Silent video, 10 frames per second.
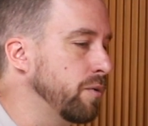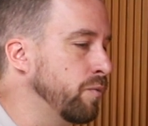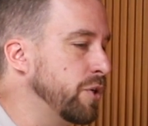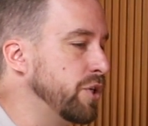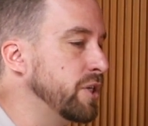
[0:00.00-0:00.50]

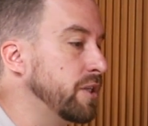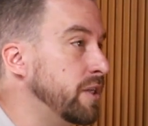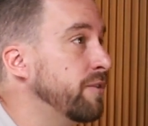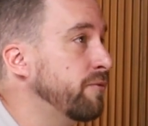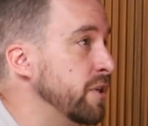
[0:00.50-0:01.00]
the
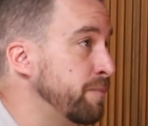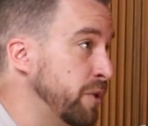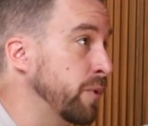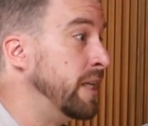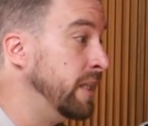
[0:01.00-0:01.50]
difference
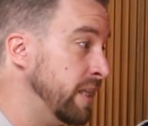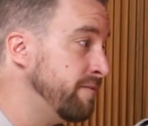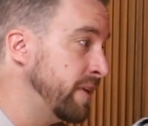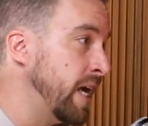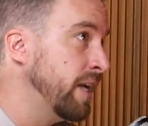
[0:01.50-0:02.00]
between
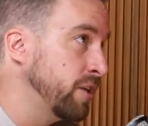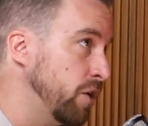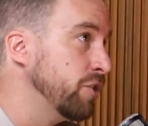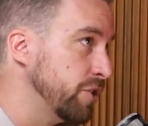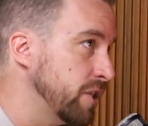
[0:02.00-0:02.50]
living
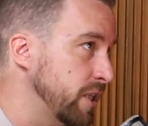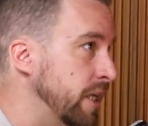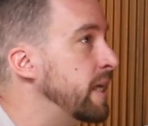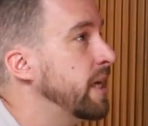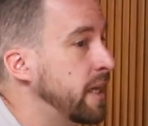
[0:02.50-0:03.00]

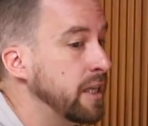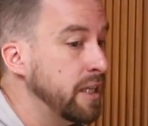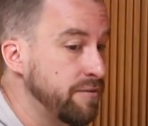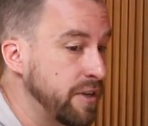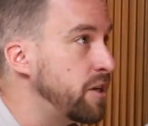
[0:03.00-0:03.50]
unconsciously and
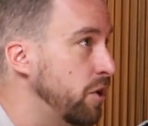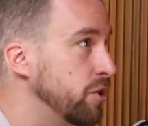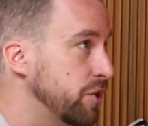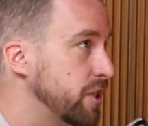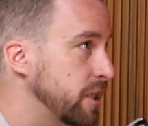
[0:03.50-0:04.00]
living
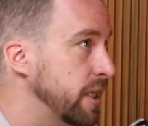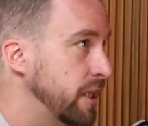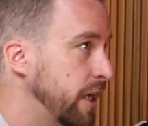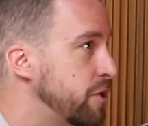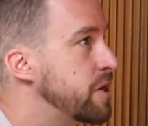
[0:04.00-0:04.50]
consciously.
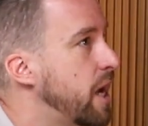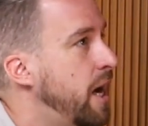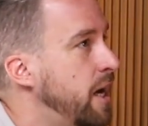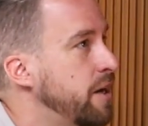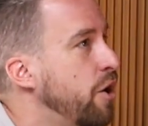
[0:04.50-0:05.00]
Like, you
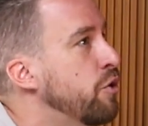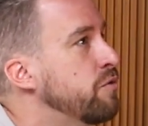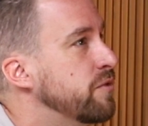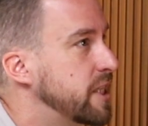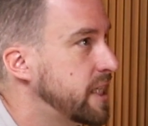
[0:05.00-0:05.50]
can't
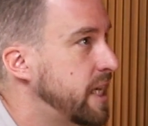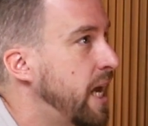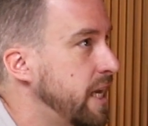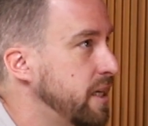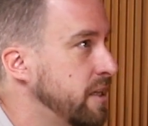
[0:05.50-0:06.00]

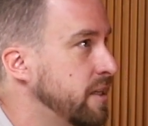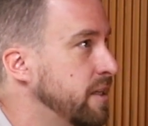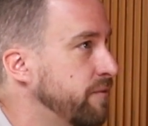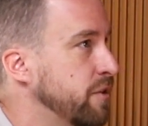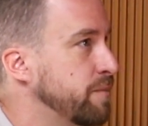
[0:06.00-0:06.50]
overstate the
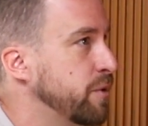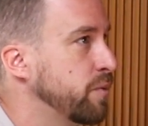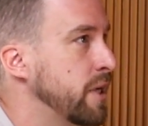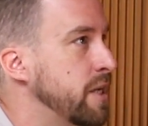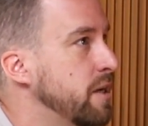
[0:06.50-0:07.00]
difference
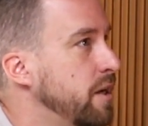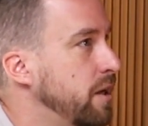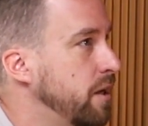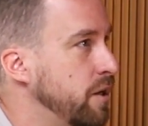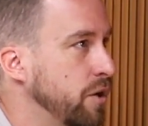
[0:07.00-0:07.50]
between,
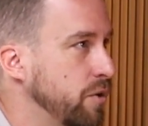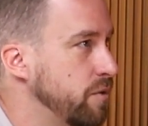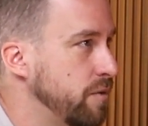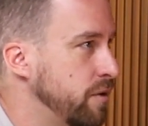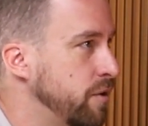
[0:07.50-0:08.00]

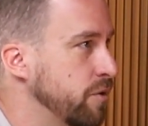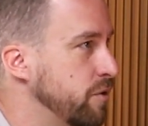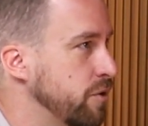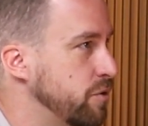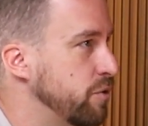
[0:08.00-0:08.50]

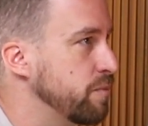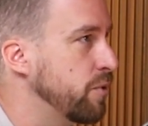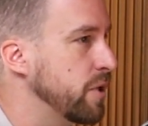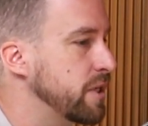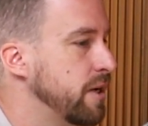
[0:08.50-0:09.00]
those 2
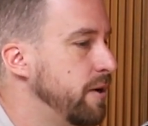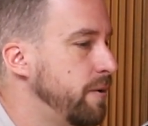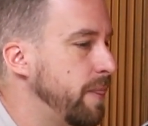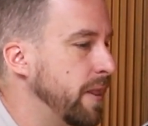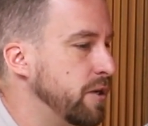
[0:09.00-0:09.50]
points.
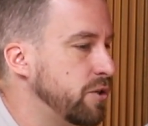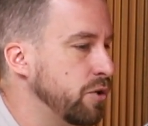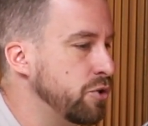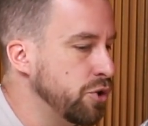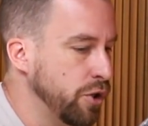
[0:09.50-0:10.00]
And
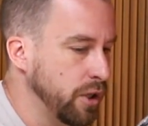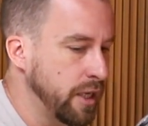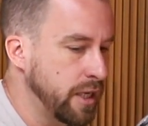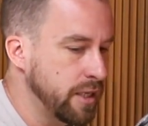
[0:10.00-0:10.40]
so journaling